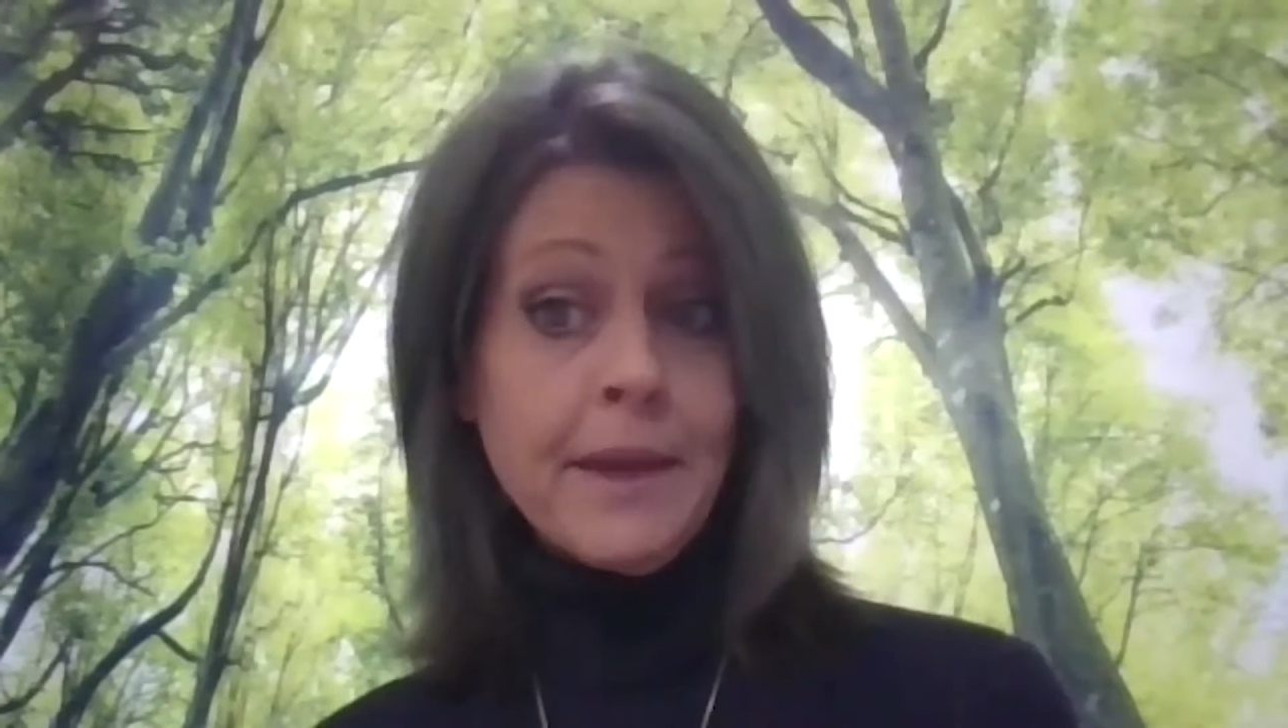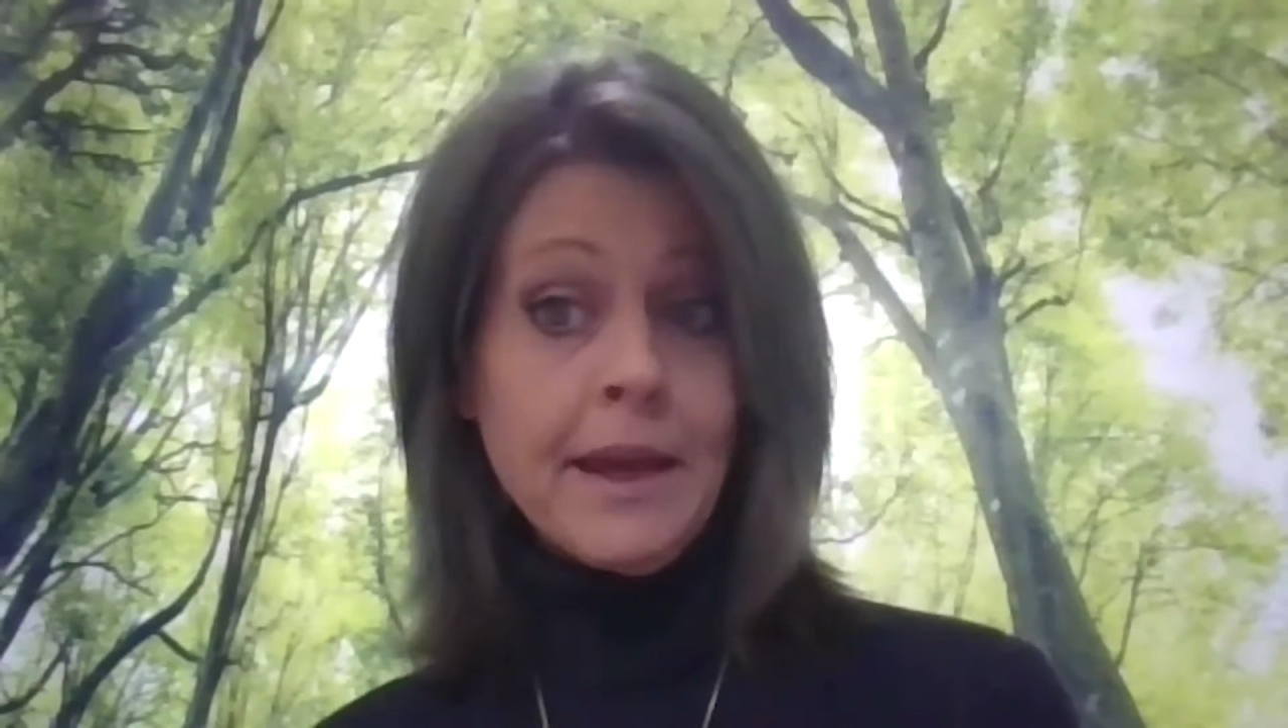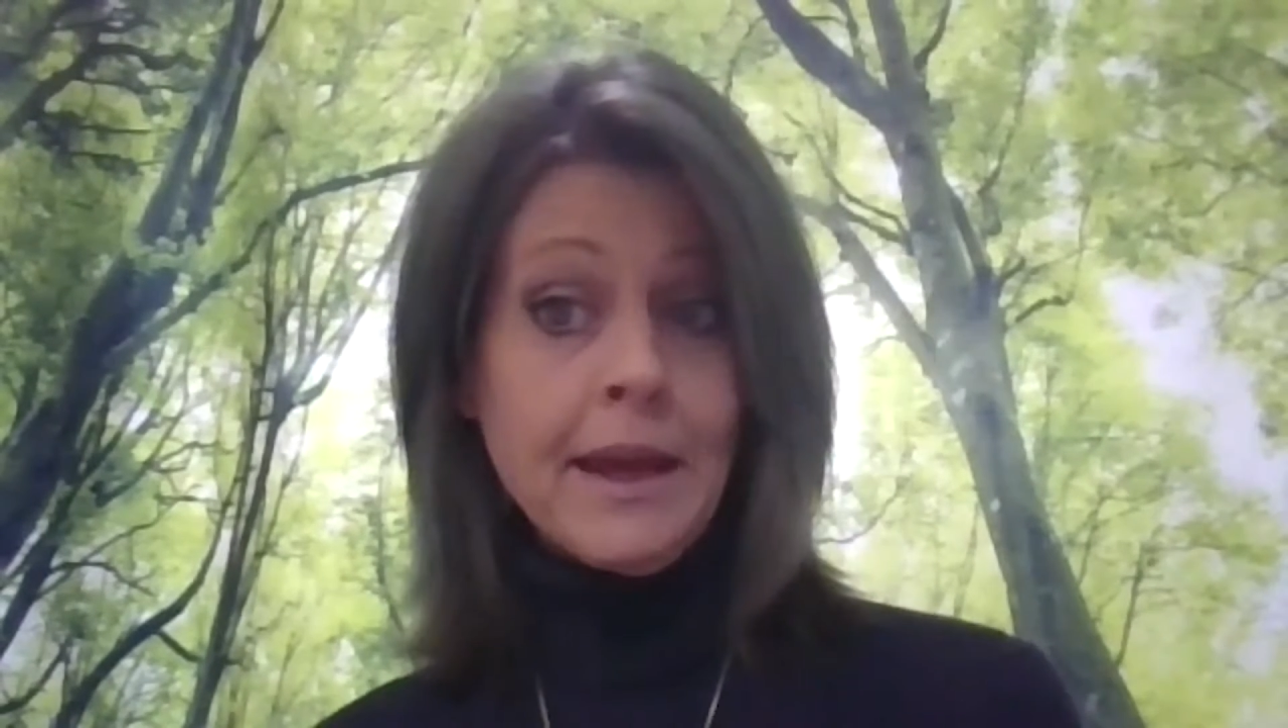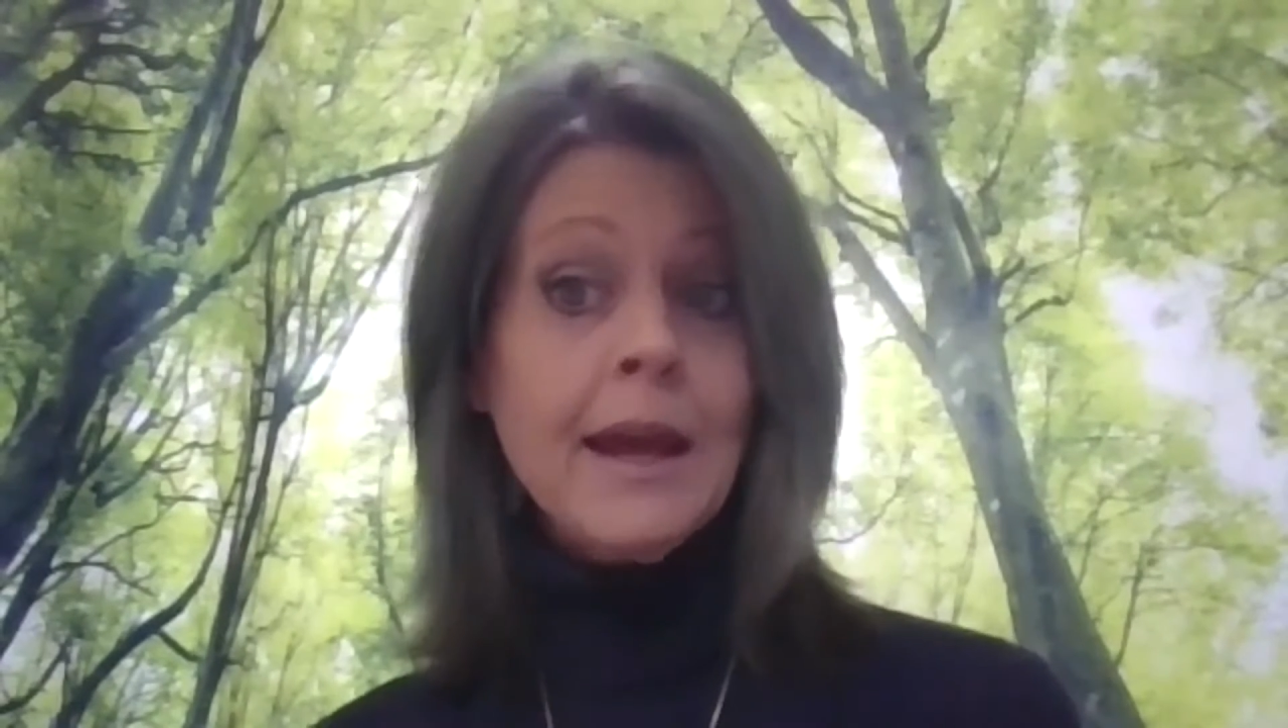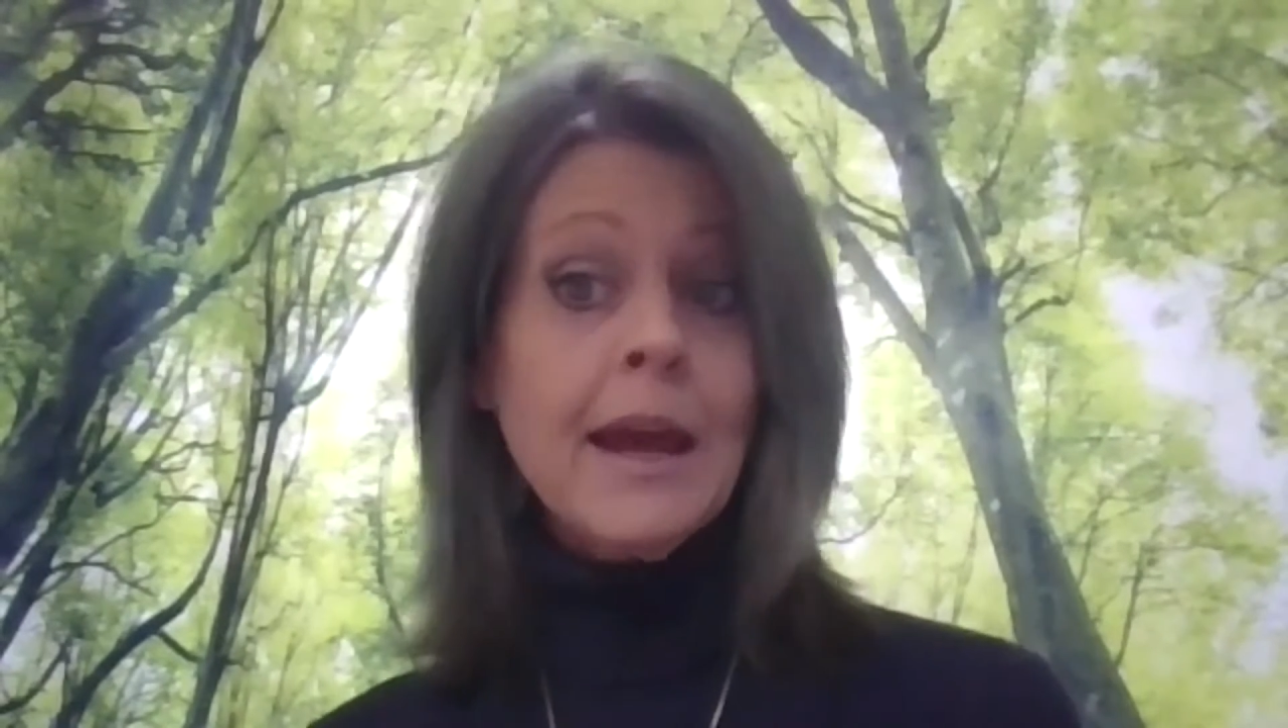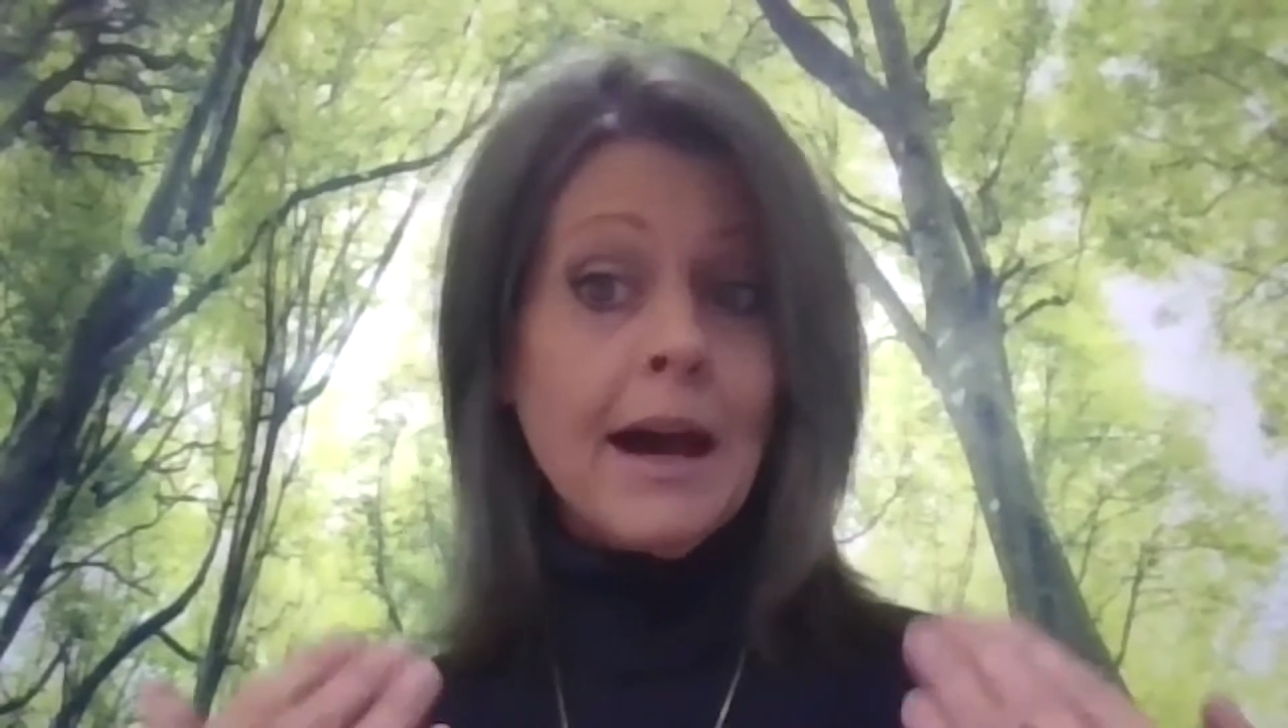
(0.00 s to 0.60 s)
me